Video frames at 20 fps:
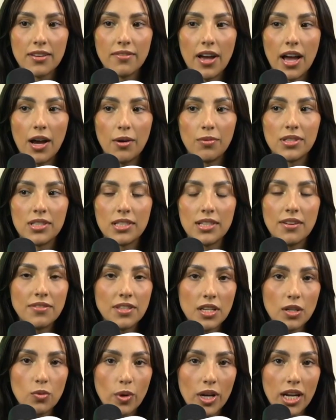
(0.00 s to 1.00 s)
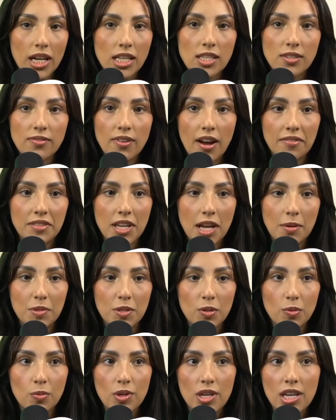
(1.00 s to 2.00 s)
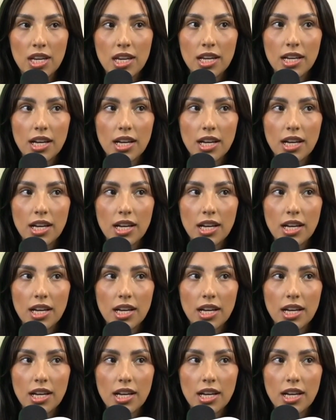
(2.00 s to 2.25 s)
I was lifting weights 5 times a week.